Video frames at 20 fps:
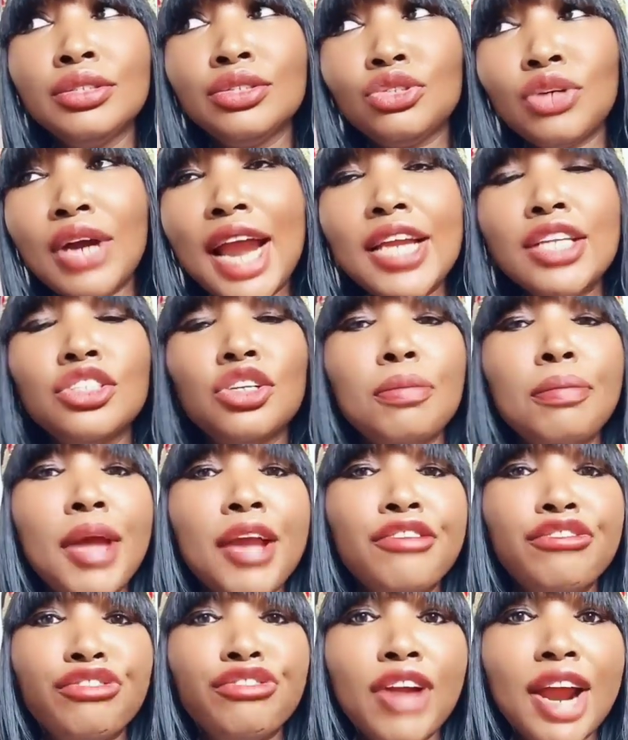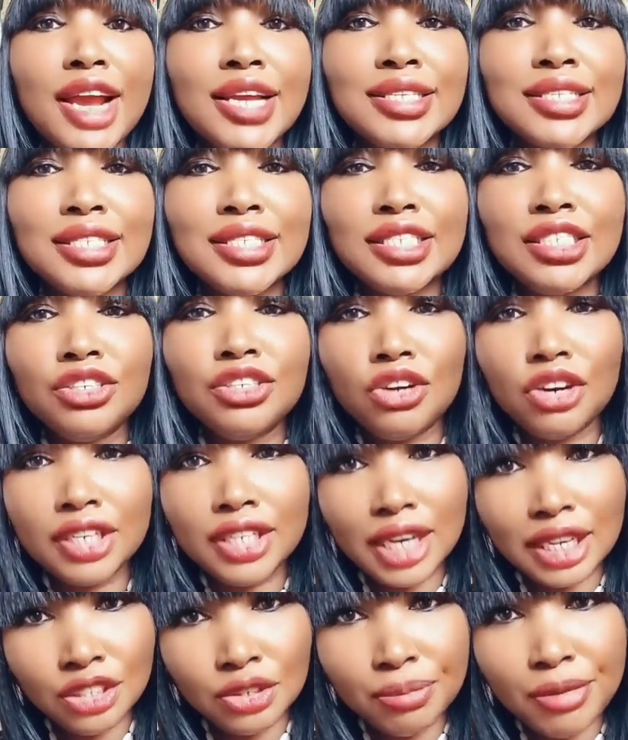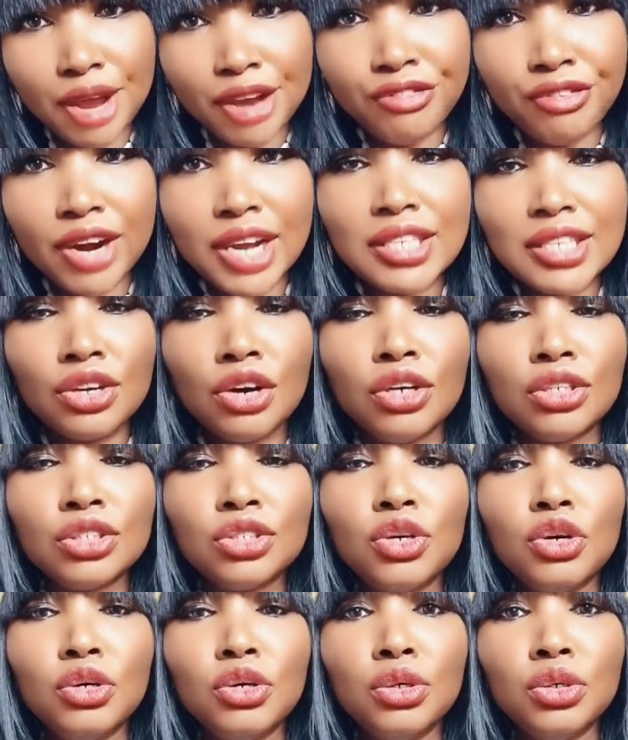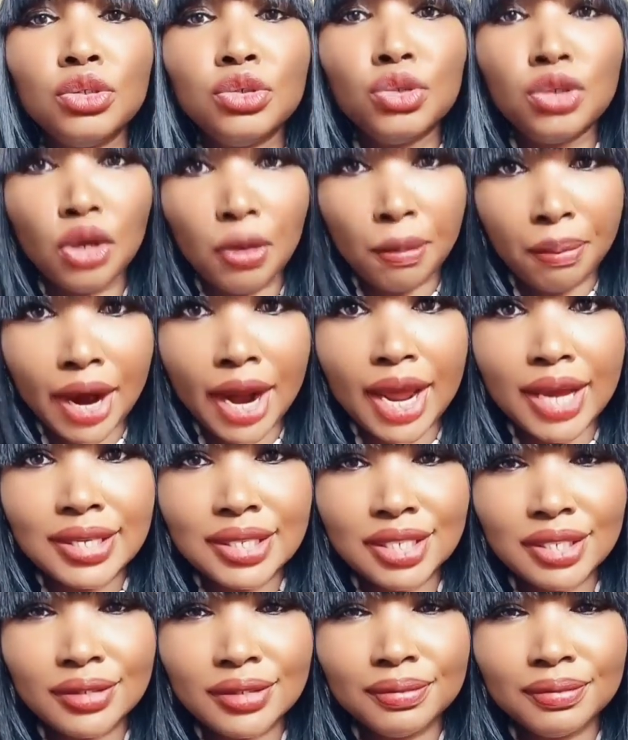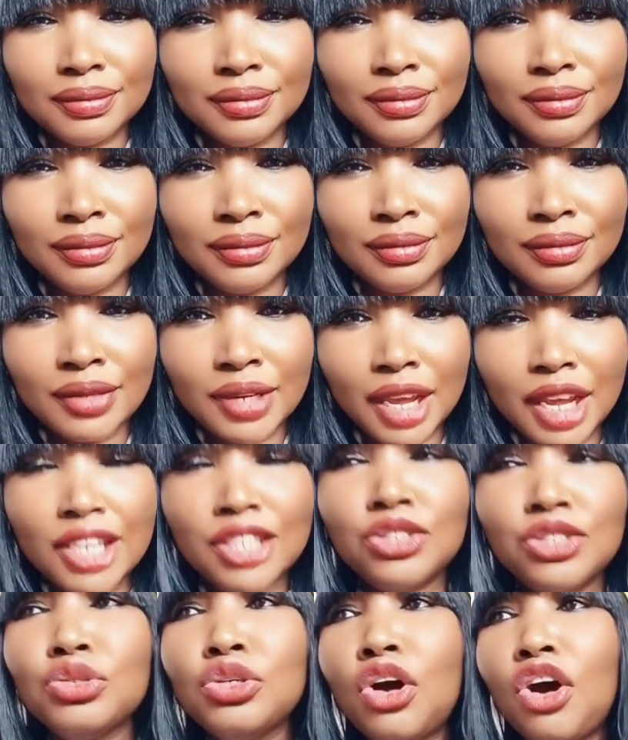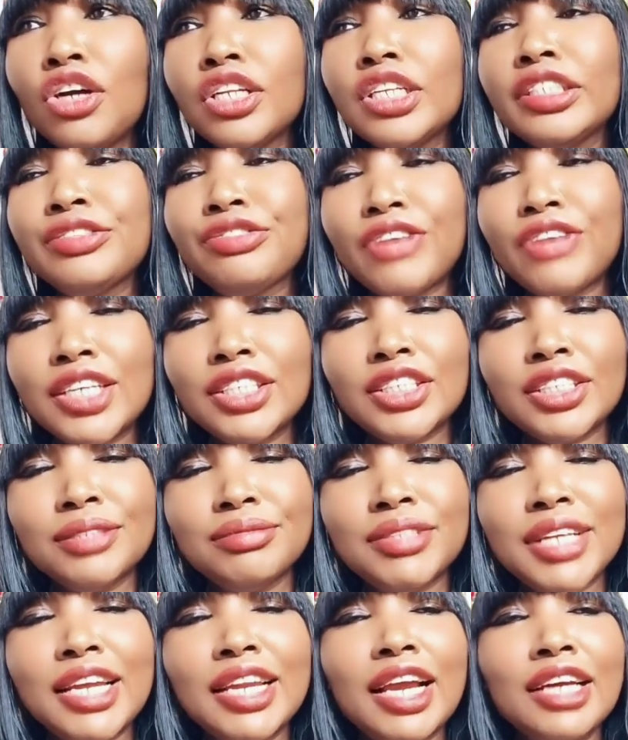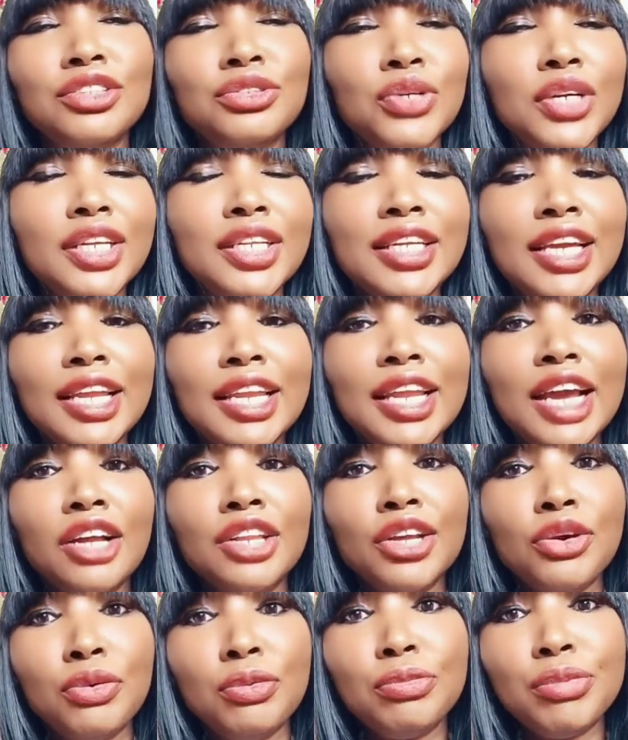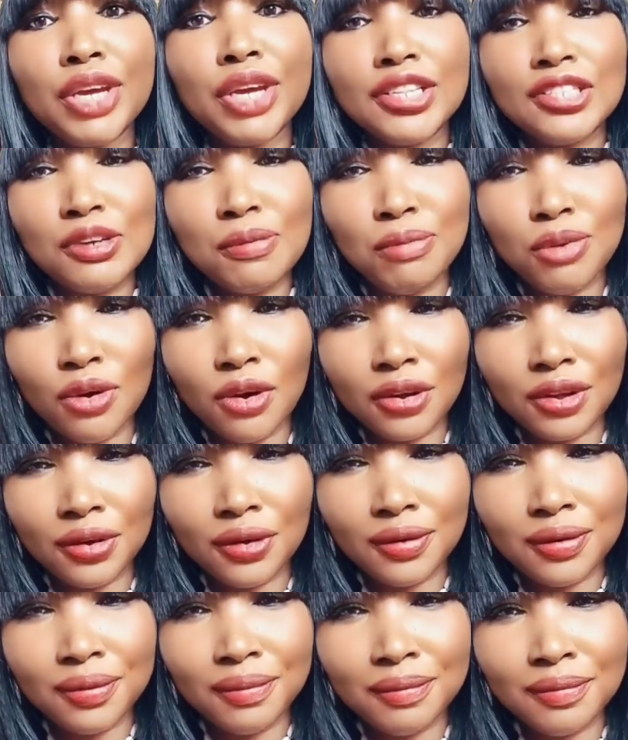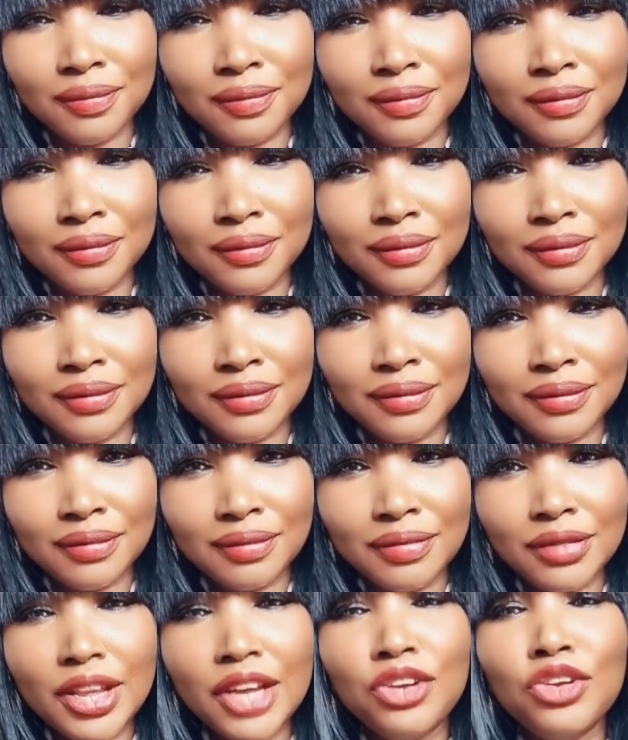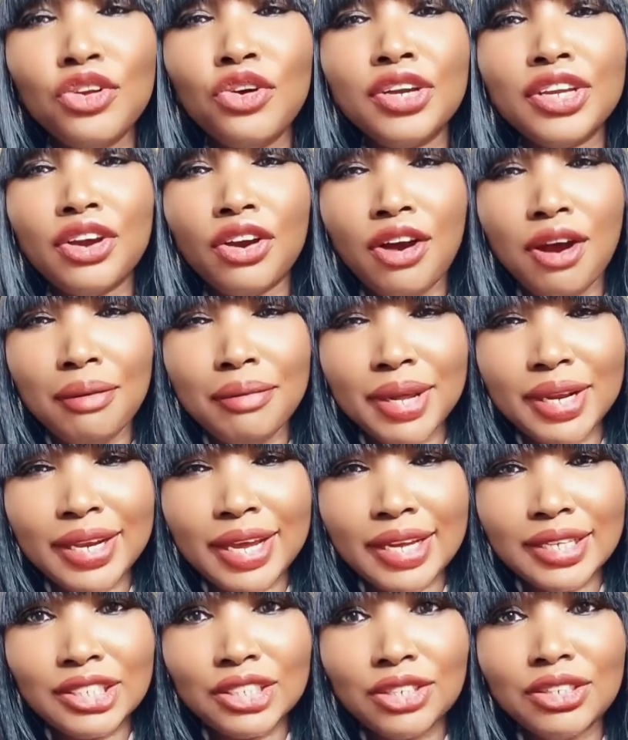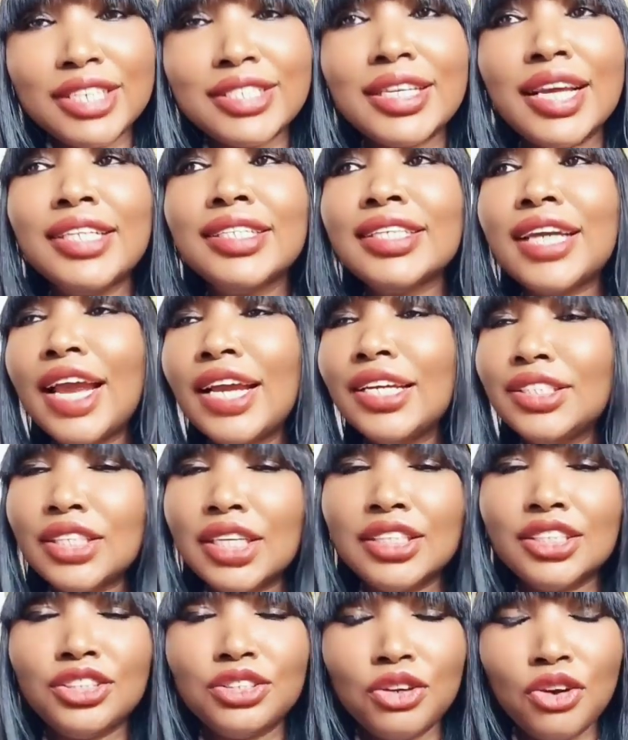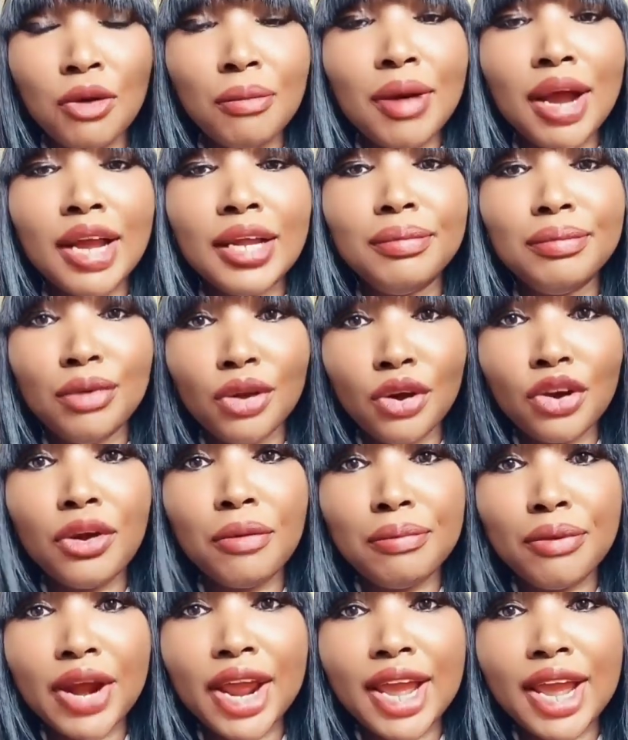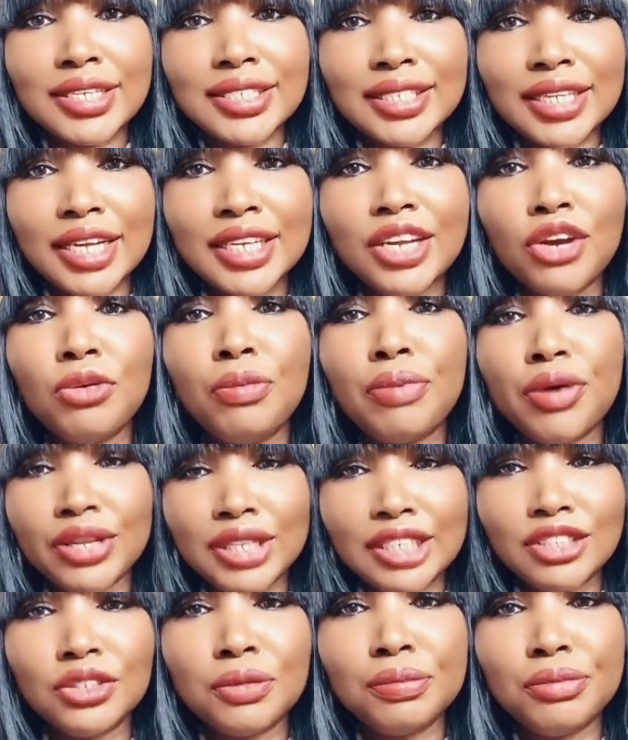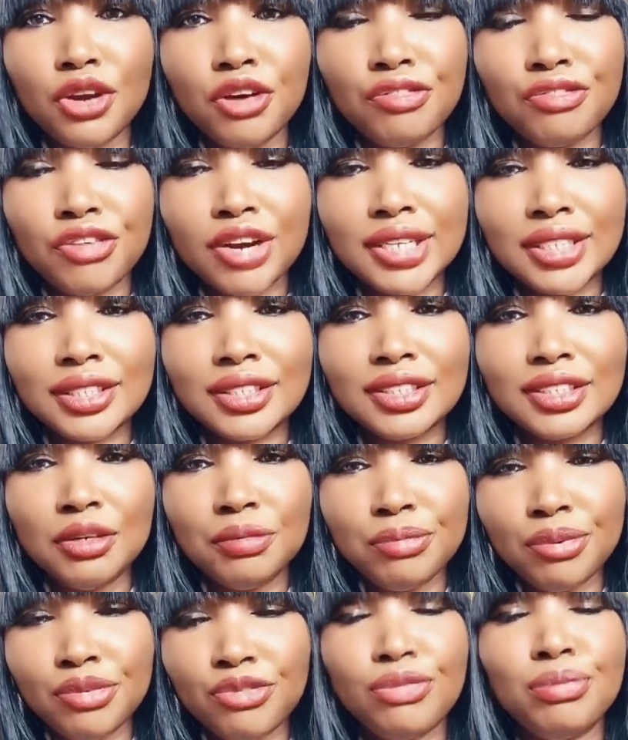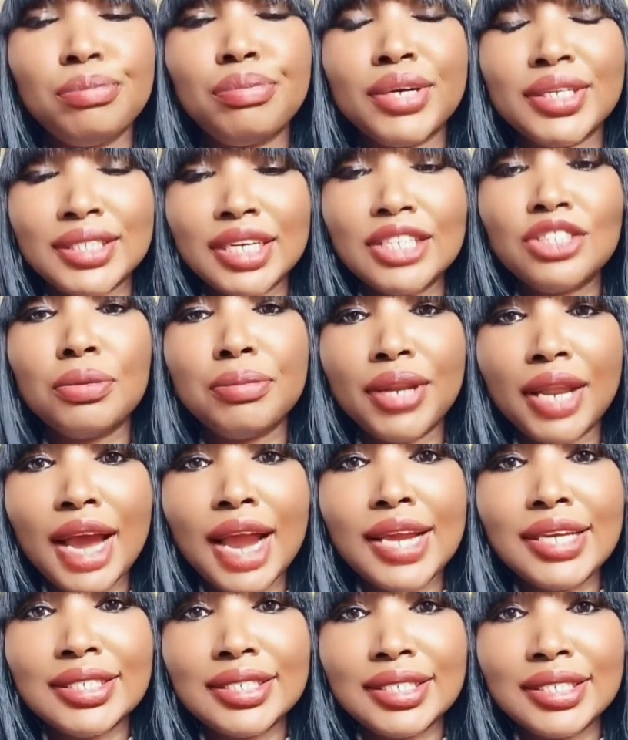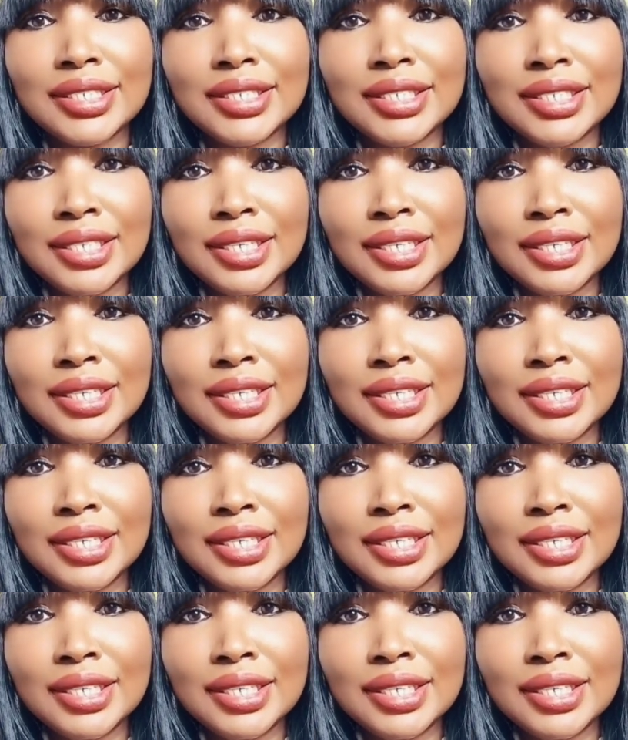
trying to make friends. Did you go there to make friends or to do your prayers? It's through all this friendship that they are doing there that they will begin to block you. They know you're coming there, so they send agent to come and block your prayers, and they will pretend to be your friends. They'll pretend to be nice,